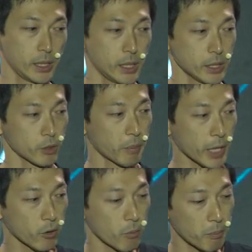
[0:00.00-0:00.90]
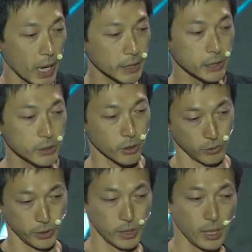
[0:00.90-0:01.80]
So by combining
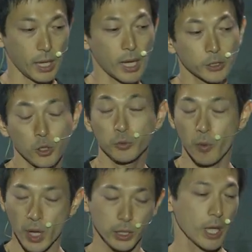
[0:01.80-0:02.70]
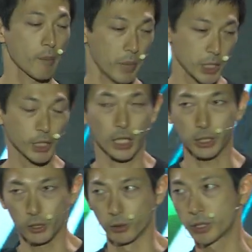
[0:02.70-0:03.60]
those, our software can basically
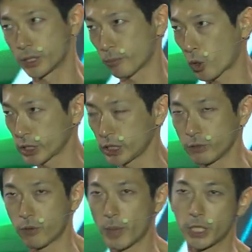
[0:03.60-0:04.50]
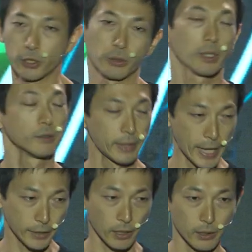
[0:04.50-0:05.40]
use the policy information
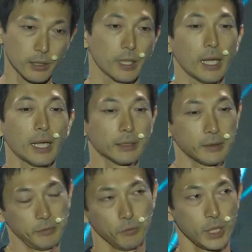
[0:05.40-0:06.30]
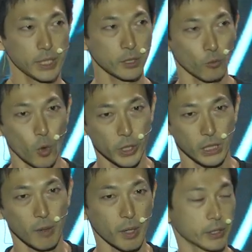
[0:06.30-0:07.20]
later and without worrying
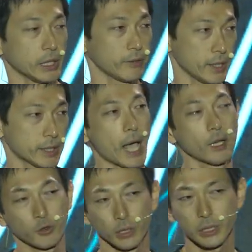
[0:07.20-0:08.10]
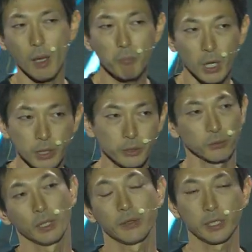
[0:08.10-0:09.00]
about if it's actually tampered
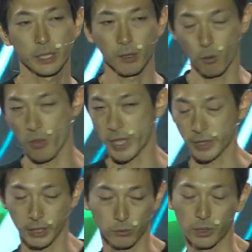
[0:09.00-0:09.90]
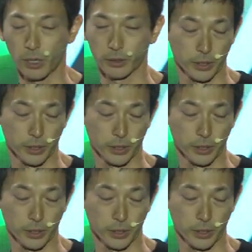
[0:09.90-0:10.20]
or if it's authentic or not.